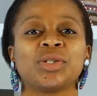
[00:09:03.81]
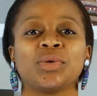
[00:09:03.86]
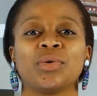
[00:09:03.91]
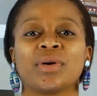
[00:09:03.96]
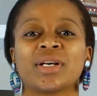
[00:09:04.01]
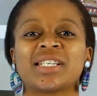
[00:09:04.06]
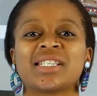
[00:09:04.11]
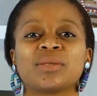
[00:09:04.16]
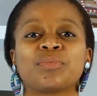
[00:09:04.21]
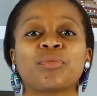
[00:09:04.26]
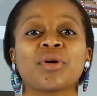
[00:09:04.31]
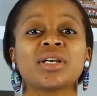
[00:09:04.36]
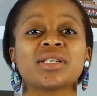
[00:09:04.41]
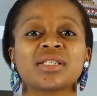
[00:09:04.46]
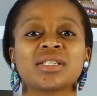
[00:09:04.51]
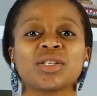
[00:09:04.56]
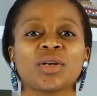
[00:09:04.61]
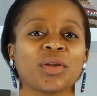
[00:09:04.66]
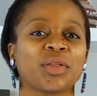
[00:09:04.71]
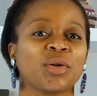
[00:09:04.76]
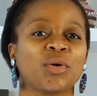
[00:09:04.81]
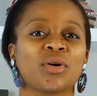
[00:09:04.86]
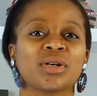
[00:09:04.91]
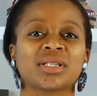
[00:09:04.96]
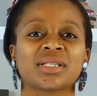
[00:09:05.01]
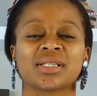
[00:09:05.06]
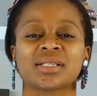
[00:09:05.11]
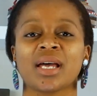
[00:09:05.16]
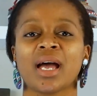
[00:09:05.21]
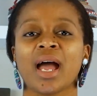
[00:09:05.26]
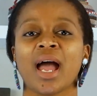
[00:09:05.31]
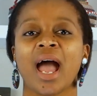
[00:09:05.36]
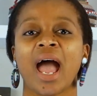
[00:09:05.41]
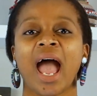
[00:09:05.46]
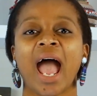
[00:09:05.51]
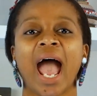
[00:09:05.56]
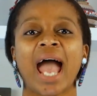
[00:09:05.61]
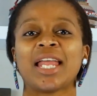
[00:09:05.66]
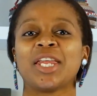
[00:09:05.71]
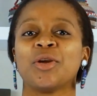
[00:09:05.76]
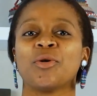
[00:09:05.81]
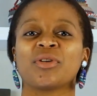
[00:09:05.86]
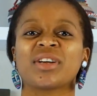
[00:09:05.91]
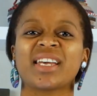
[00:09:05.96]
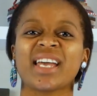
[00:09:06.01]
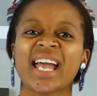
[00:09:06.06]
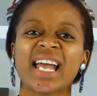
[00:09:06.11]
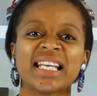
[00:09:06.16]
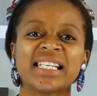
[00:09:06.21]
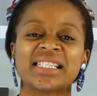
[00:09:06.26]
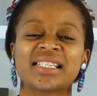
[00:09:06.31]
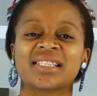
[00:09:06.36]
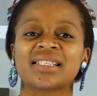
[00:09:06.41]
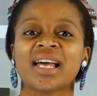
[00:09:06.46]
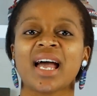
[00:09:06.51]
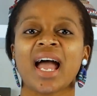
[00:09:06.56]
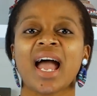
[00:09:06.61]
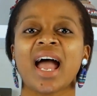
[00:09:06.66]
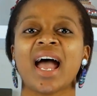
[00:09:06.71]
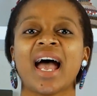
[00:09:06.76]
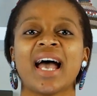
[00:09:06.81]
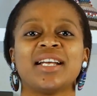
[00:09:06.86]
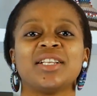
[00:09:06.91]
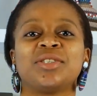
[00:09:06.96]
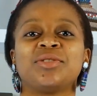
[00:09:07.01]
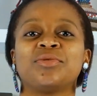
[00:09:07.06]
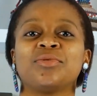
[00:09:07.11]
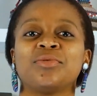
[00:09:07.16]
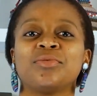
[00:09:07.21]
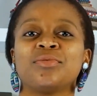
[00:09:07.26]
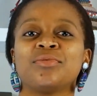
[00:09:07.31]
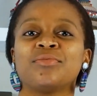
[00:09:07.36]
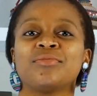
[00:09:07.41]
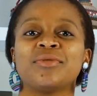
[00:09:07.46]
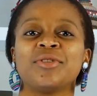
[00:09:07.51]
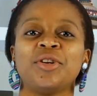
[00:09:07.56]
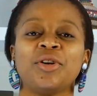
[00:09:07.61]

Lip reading: to express your thoughts and your case and to,